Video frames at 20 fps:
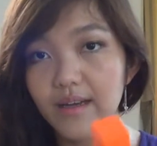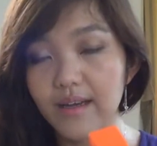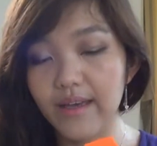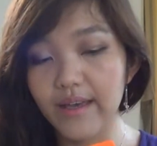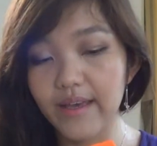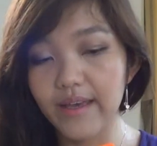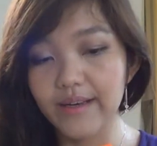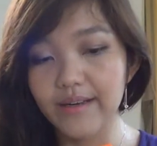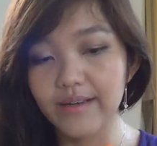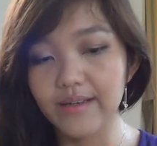
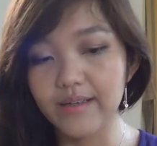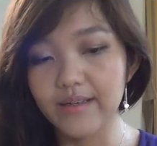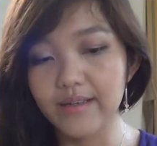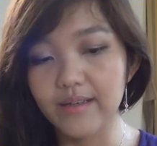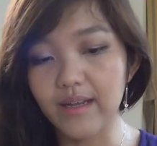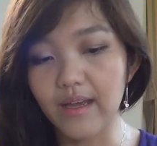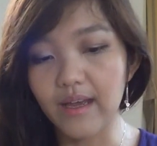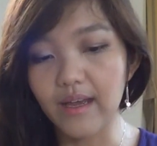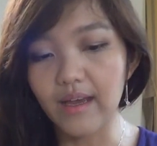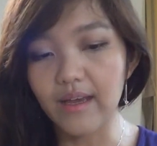and
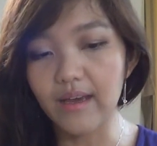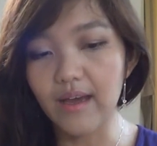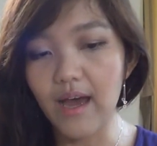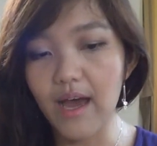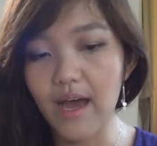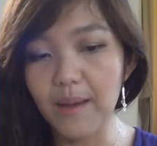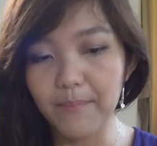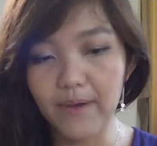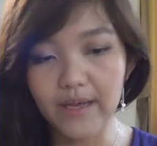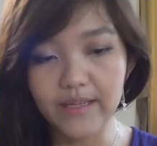
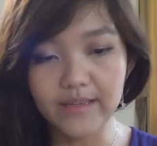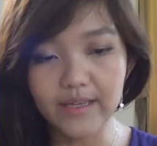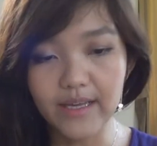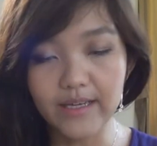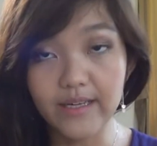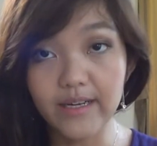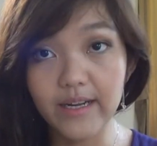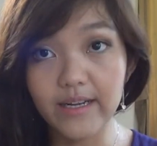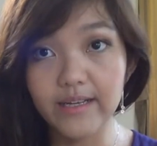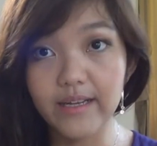but
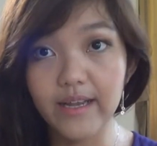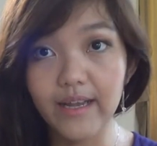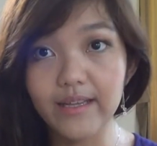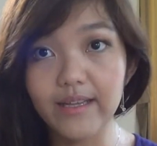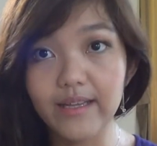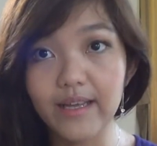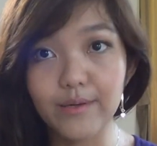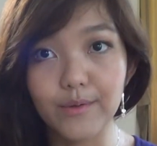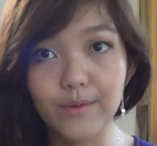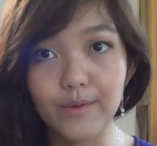other than that,
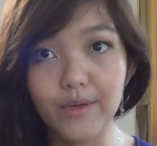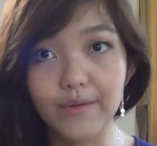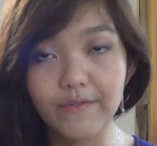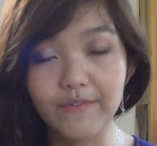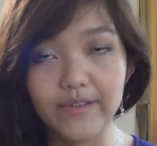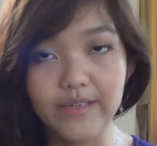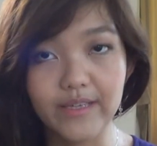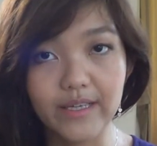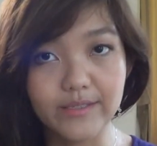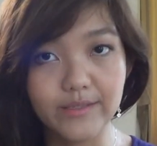I don't know
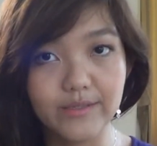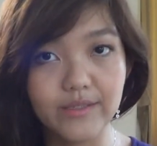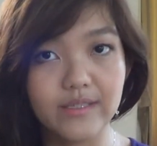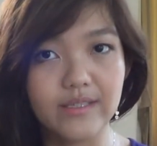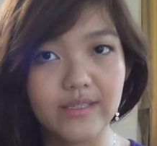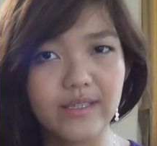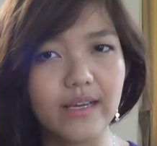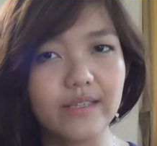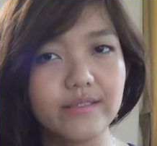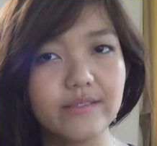if it actually
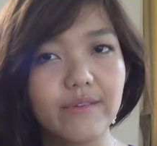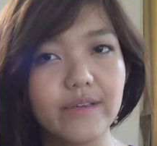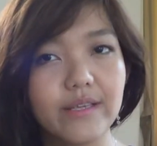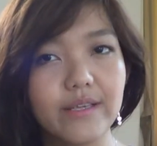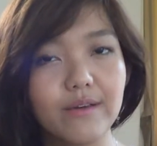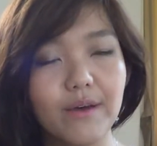does wake you